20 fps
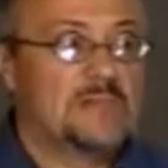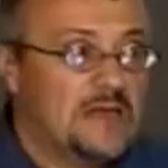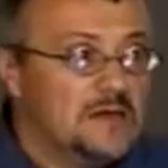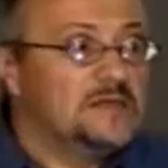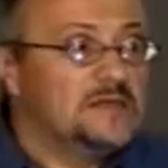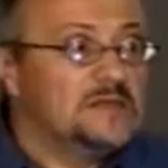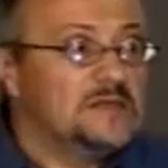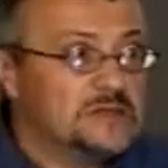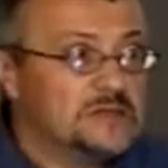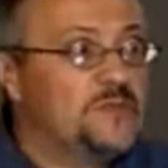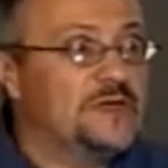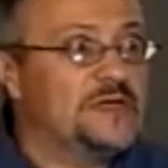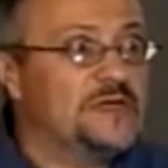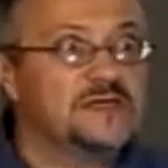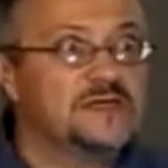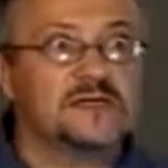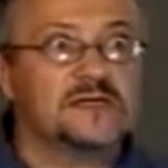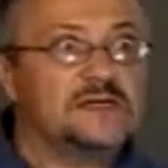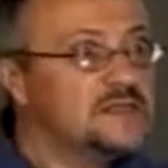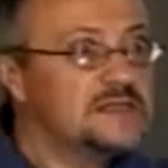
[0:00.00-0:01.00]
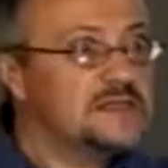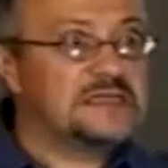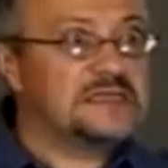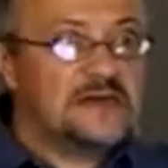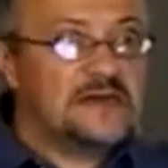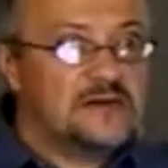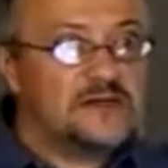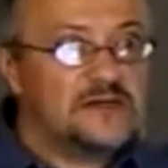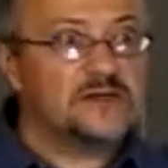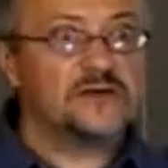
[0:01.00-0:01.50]
So basically, it's
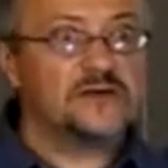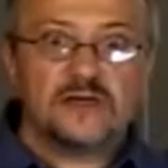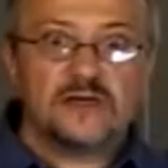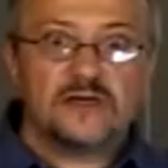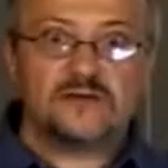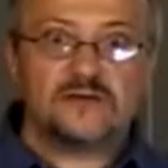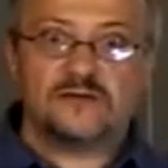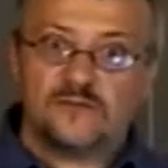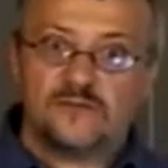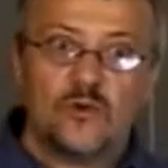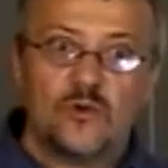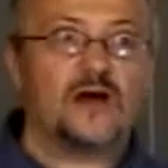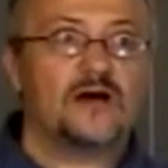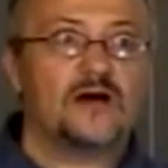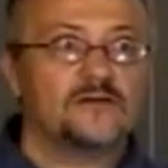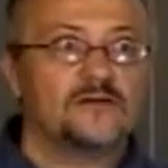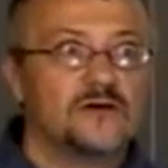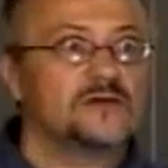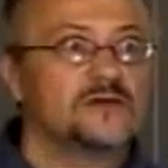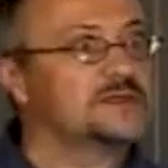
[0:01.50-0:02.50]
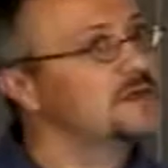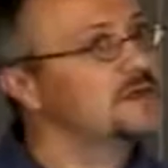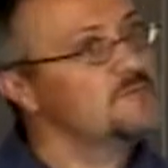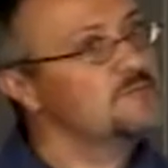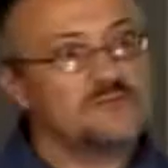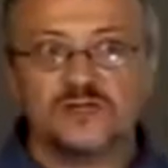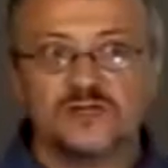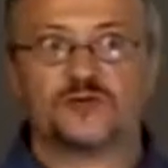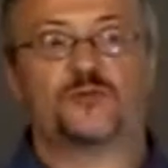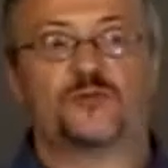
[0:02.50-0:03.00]
telling you that wild oat is a
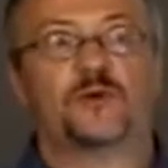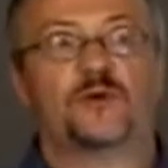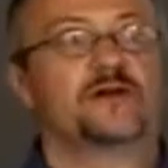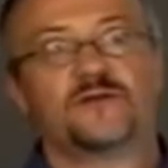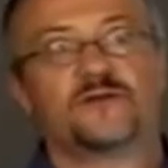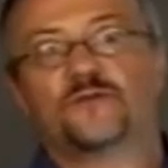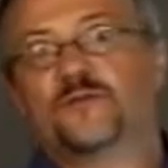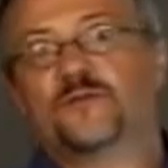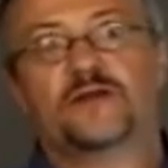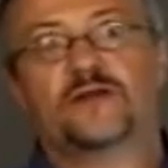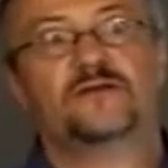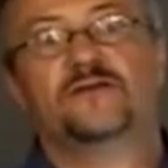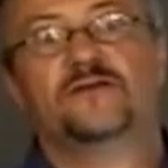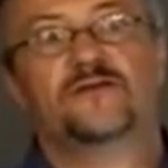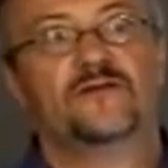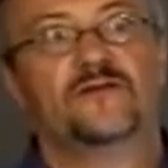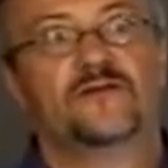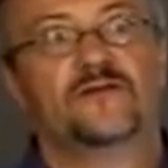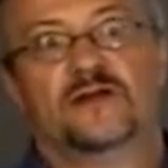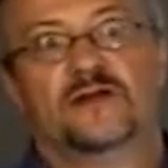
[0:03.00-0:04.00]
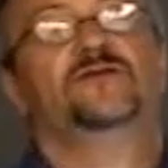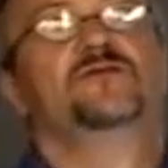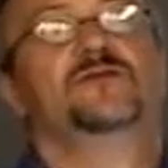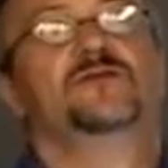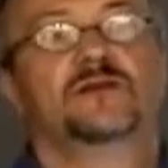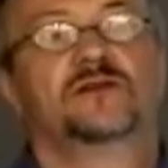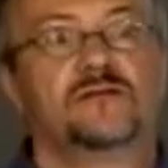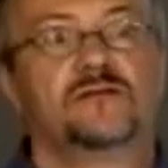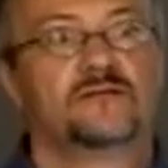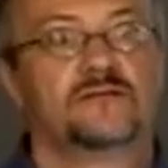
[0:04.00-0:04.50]
much better competitor for
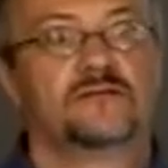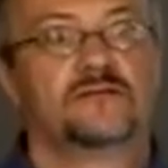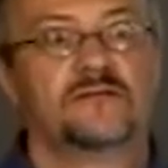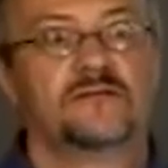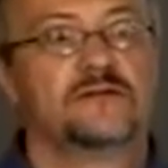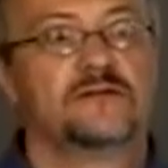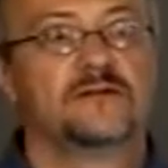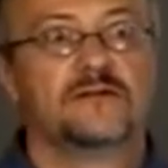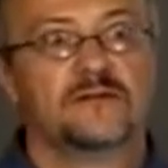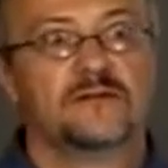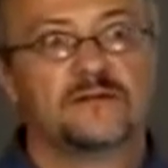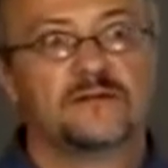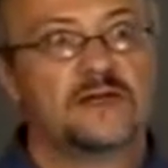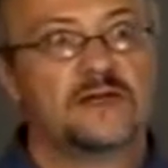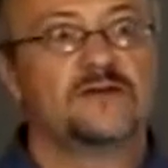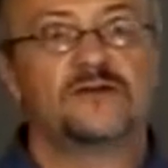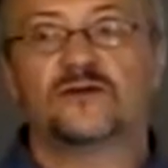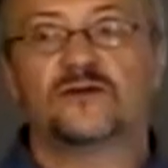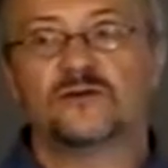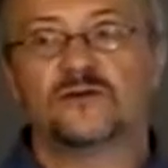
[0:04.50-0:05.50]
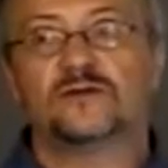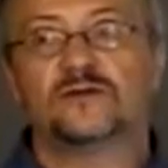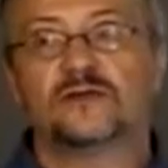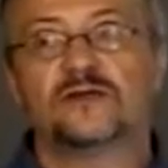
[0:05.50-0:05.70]
nitrogen than your, than